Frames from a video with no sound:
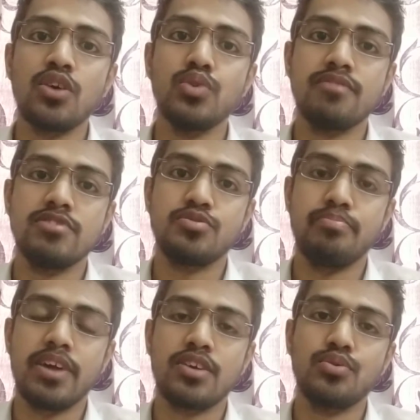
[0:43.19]
with
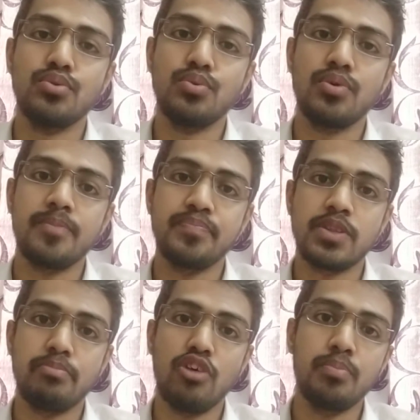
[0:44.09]
respect to
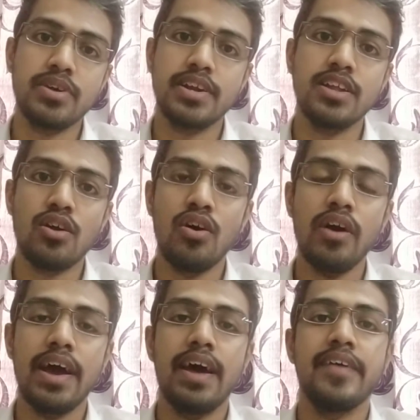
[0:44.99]
property
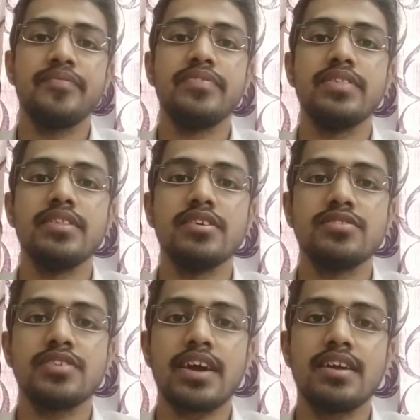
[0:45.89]
law, and
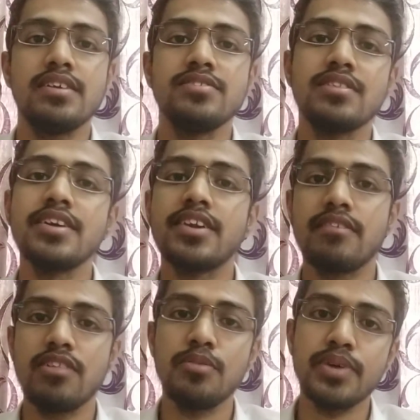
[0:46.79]
the second is
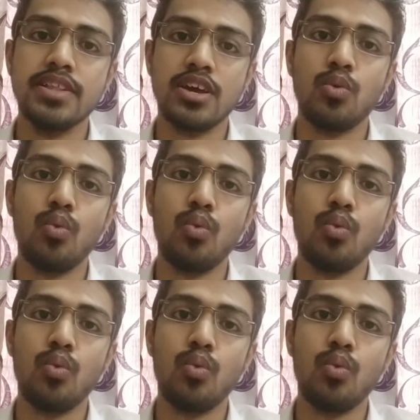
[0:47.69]
literal meaning,